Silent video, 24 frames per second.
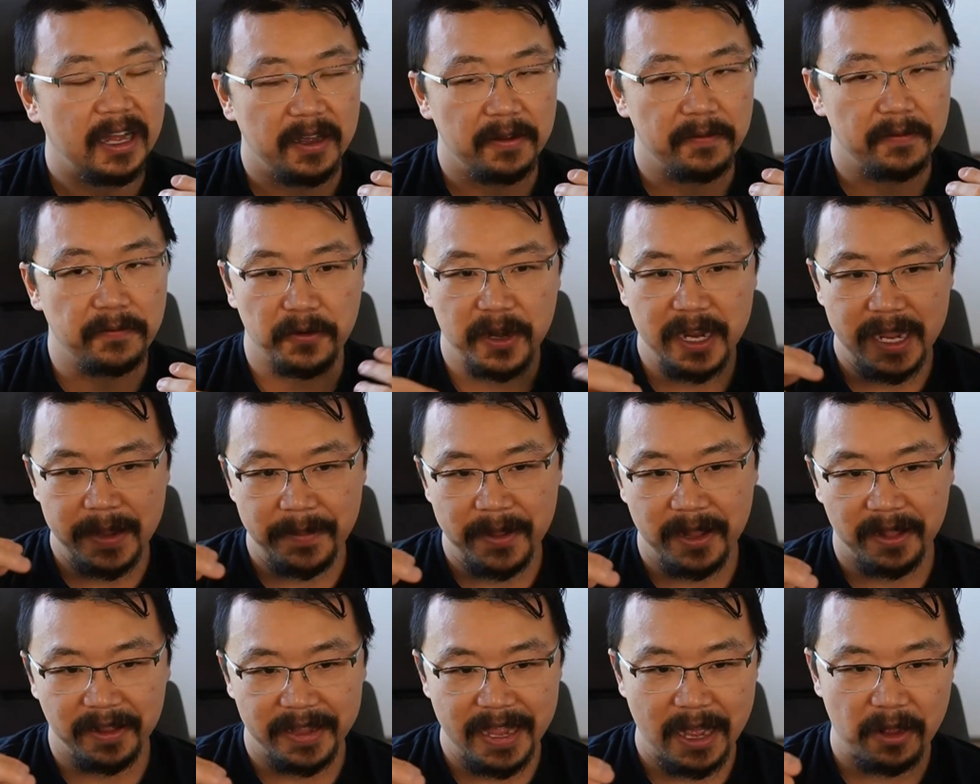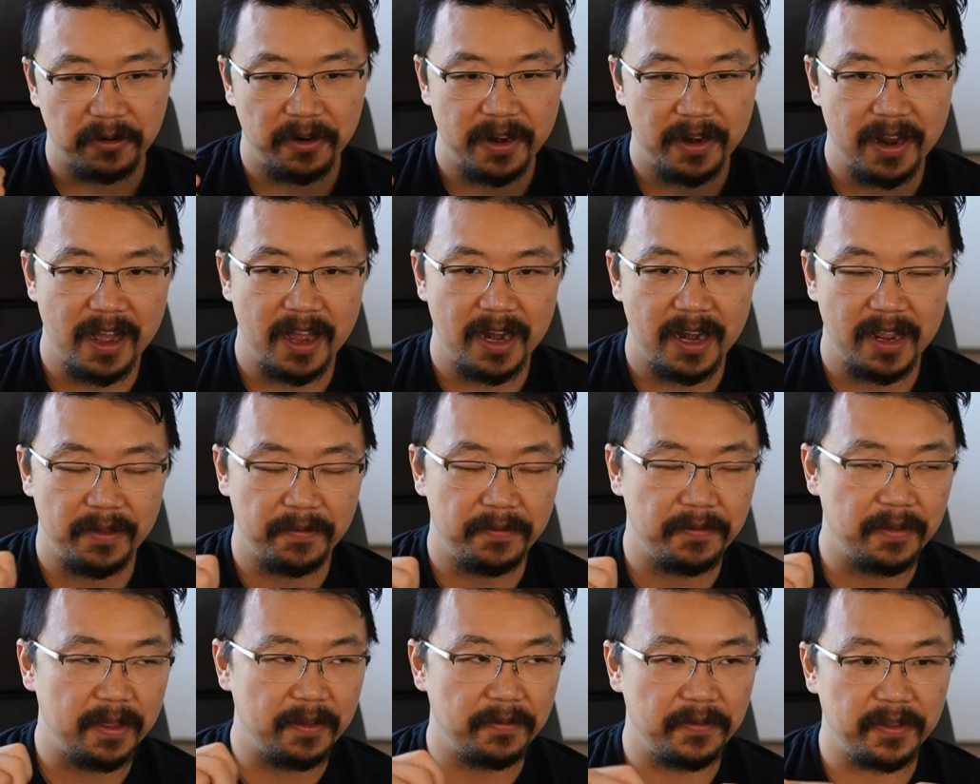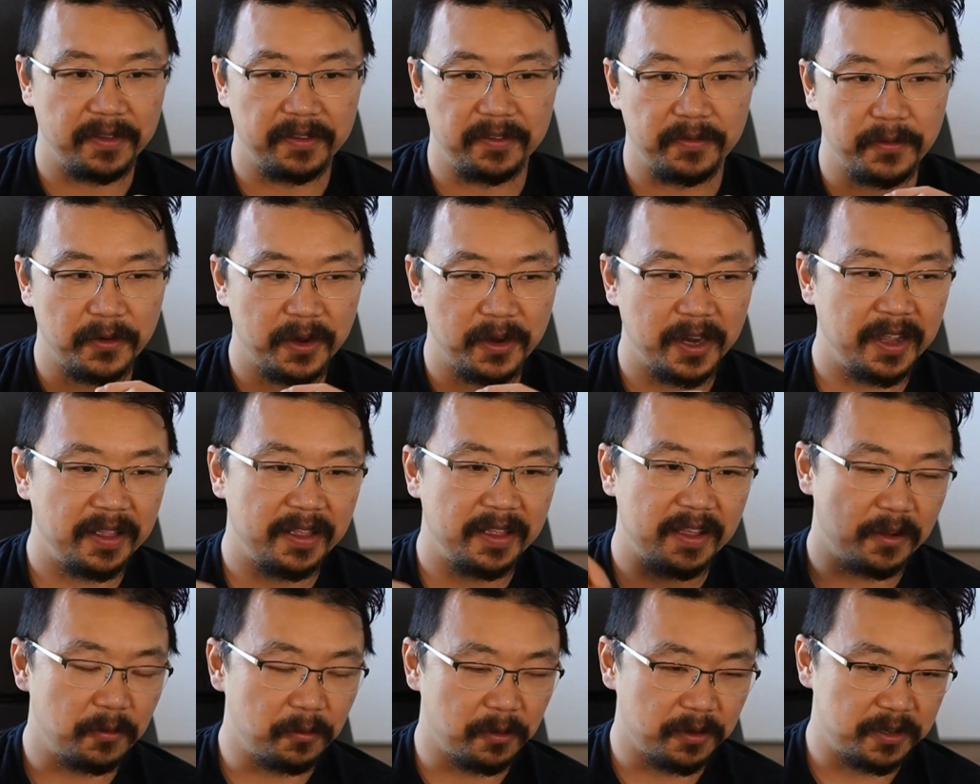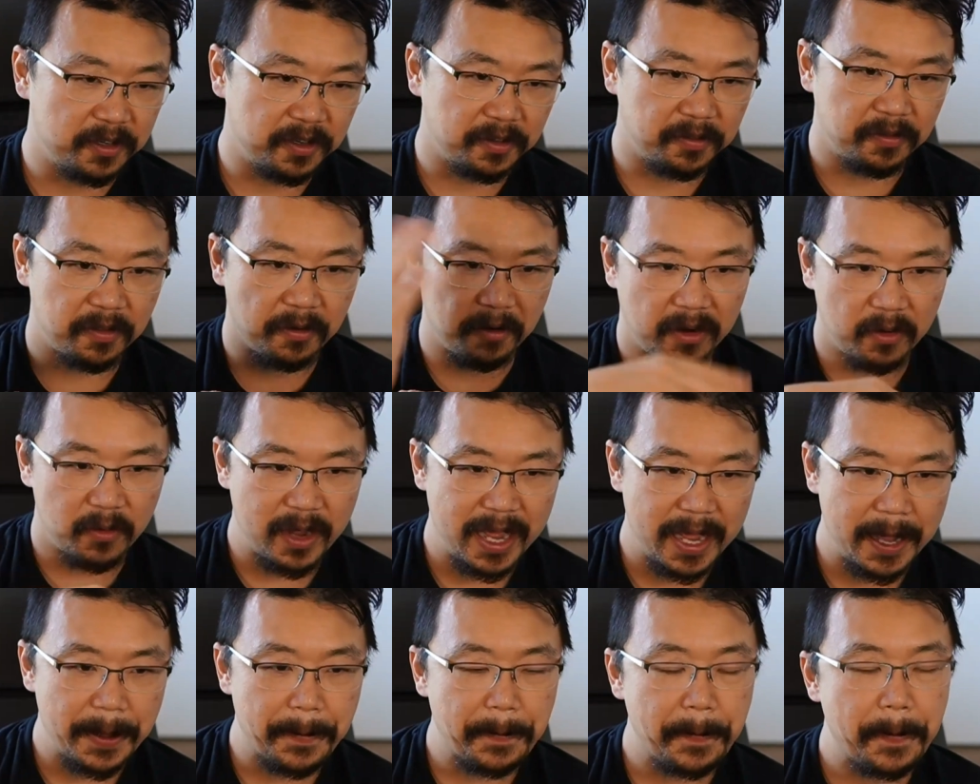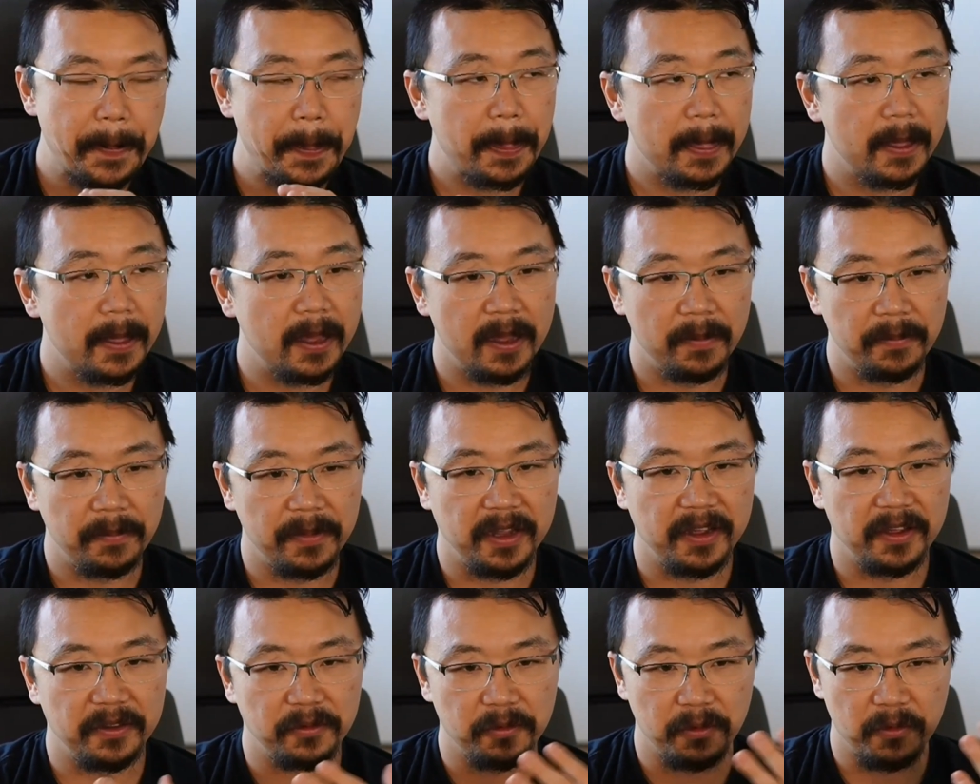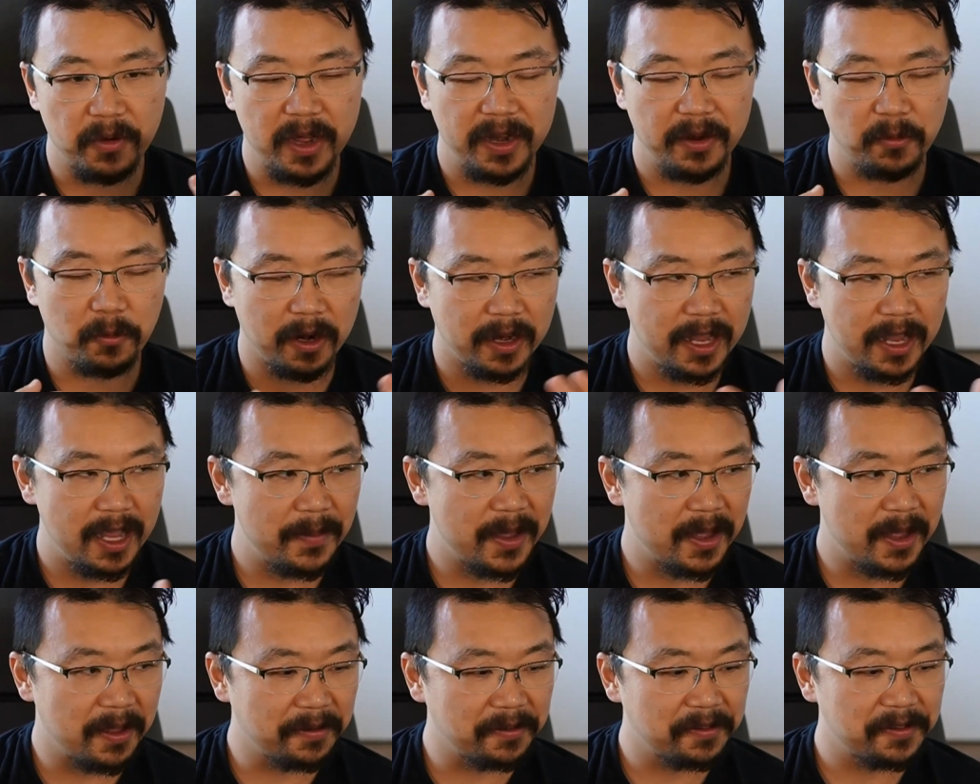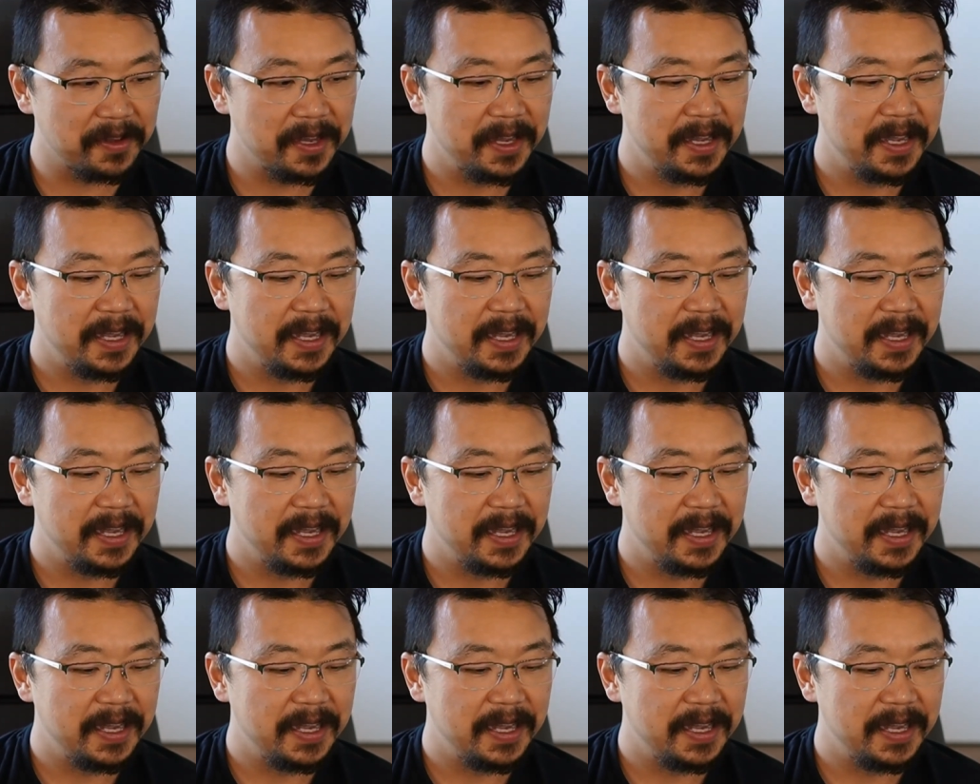free email account or not. If it's free, then we'll just throw it away because we want work emails.